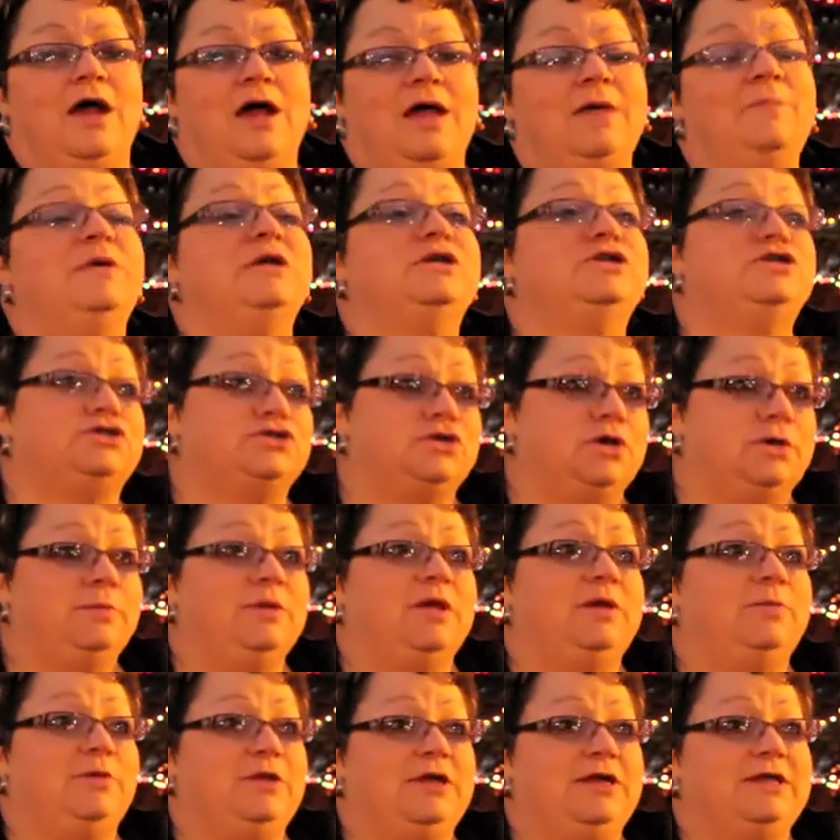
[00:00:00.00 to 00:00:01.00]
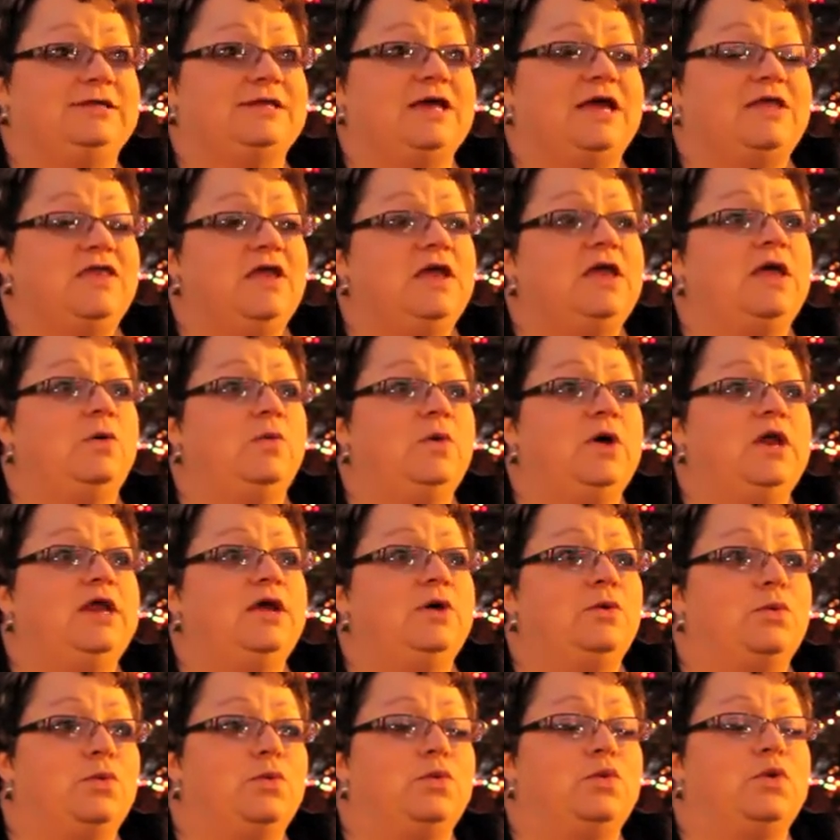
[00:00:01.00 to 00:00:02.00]
I'm extremely pleased. I think it
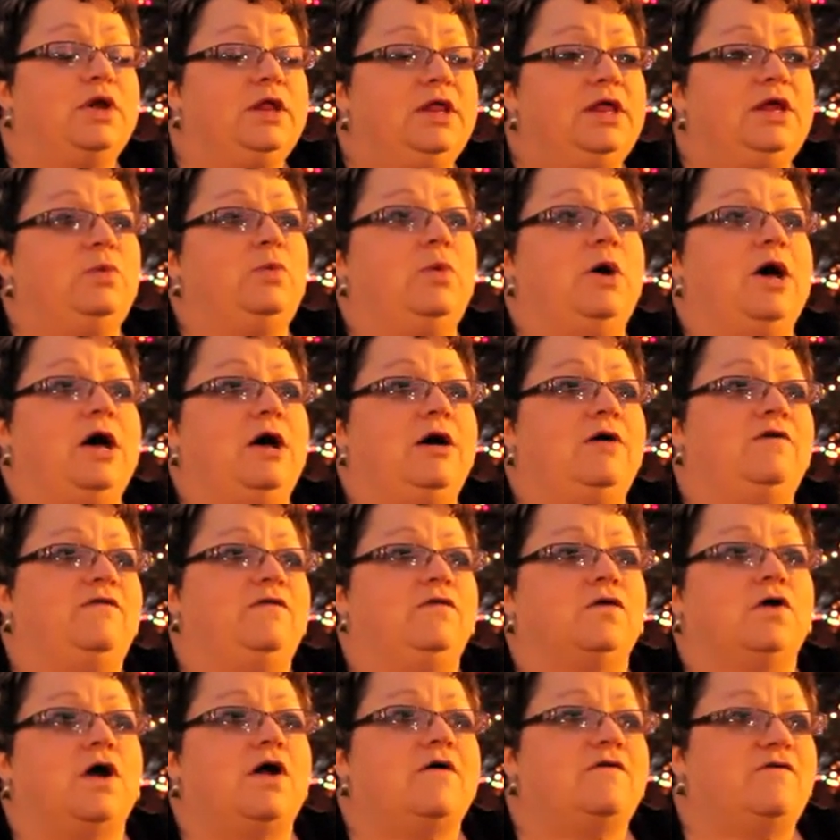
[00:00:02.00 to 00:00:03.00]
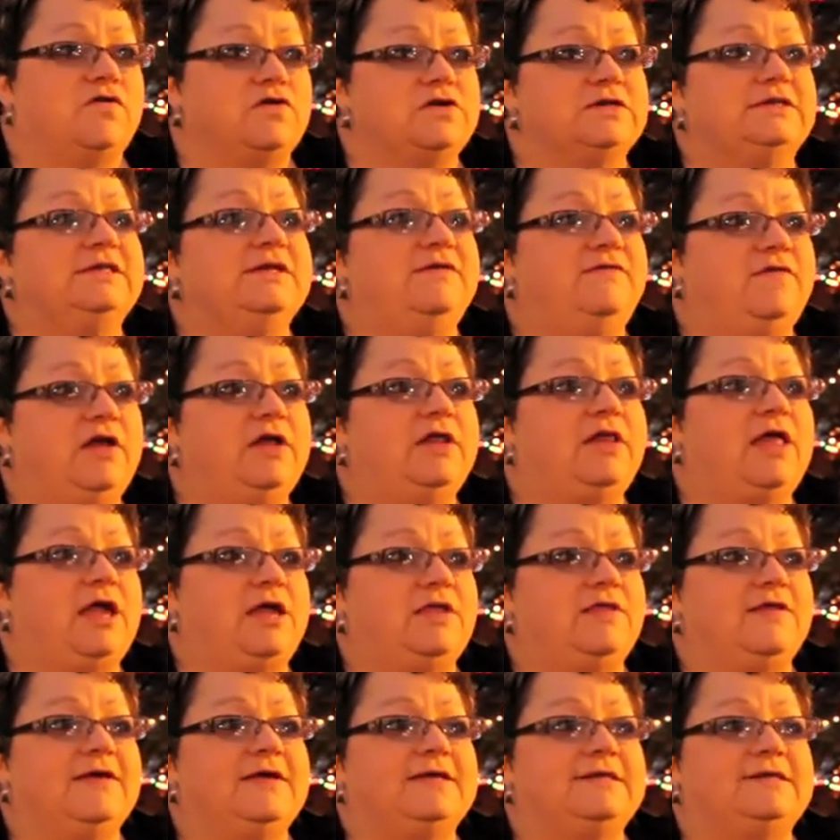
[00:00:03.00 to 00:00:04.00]
went really well for our first event
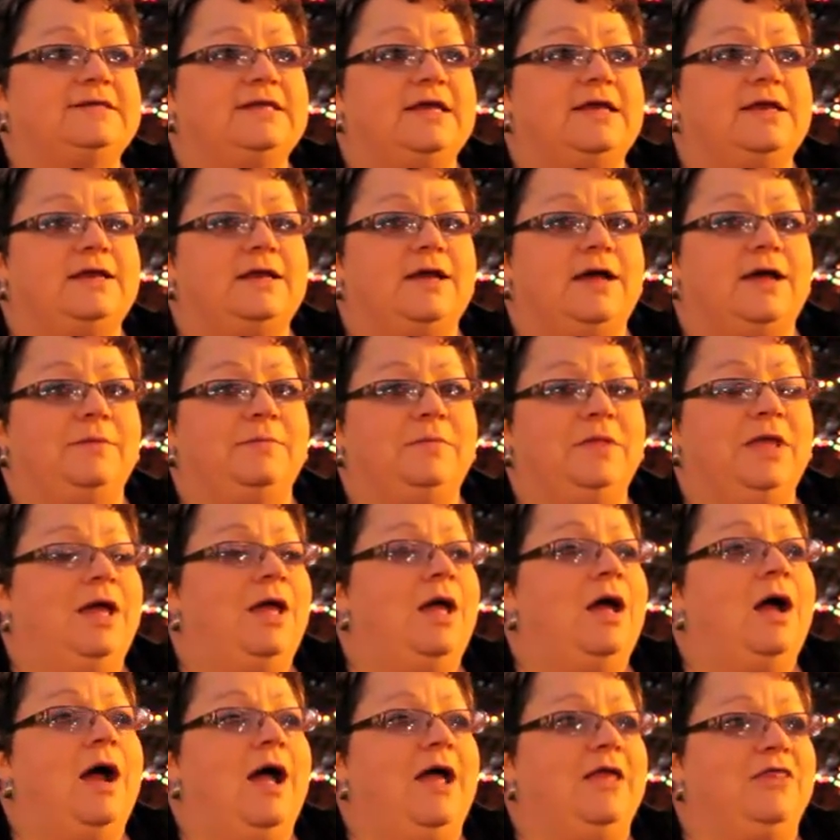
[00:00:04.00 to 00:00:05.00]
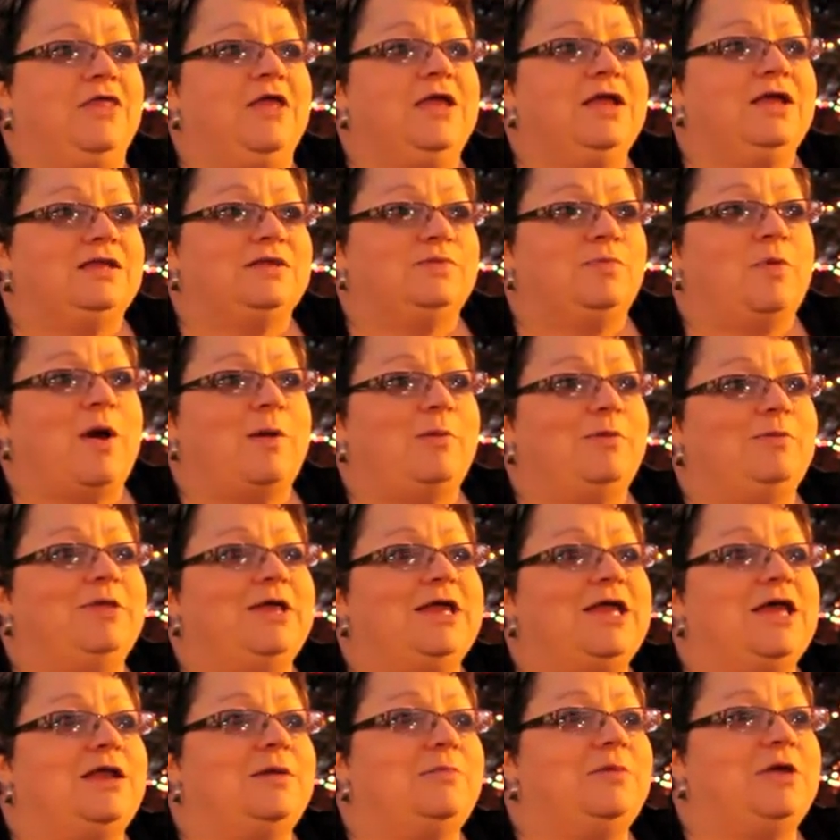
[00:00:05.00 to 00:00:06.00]
like this, and um, I think it's
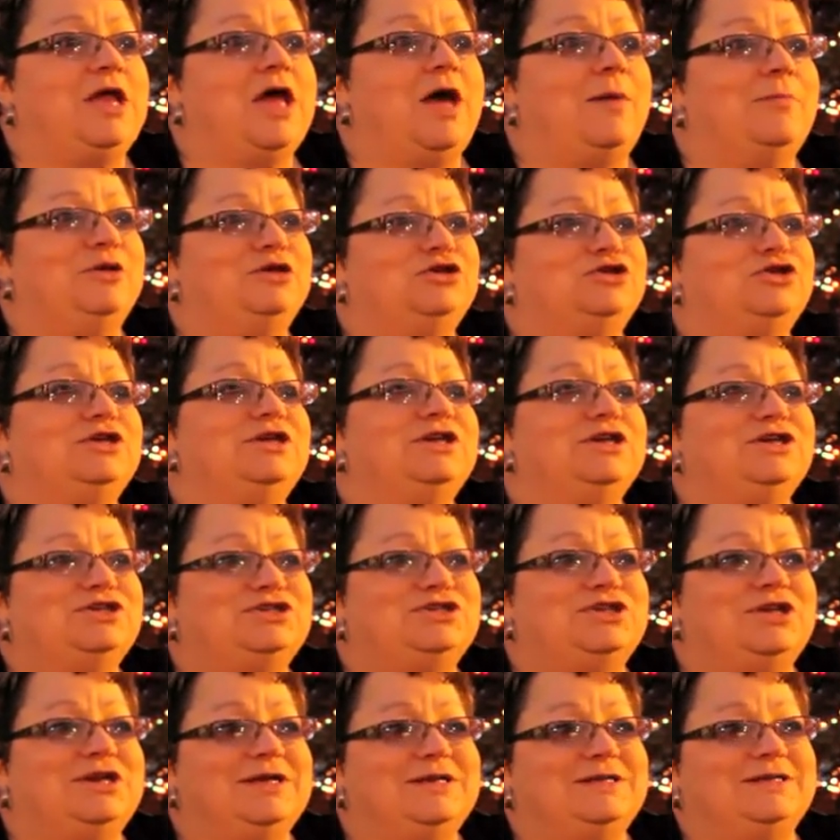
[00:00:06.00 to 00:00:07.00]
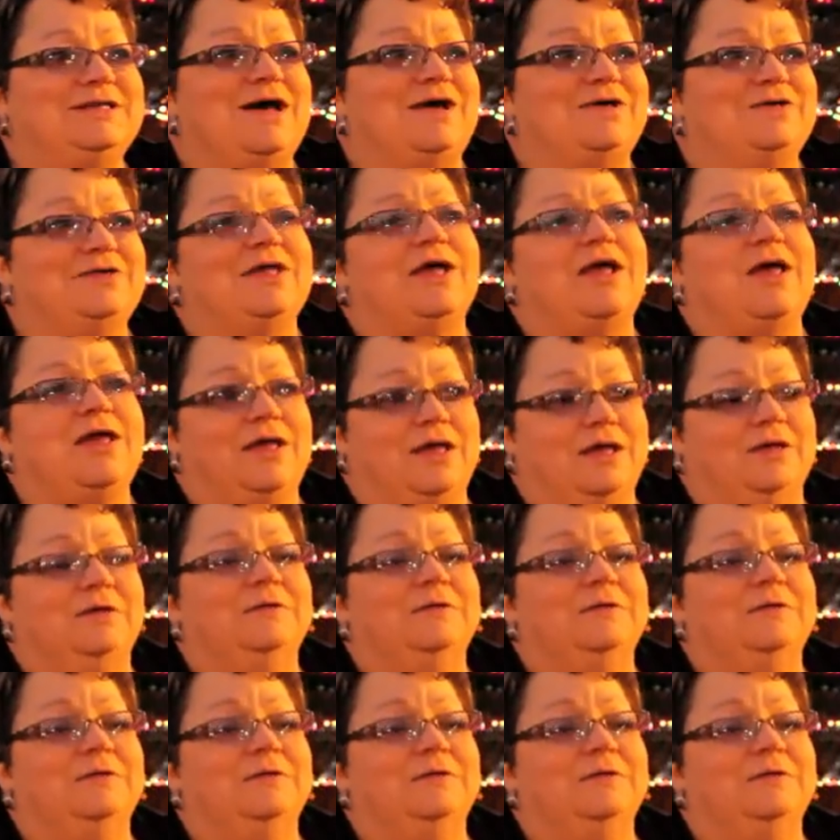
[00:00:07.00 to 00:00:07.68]
probably going to become a tradition, it sounds like.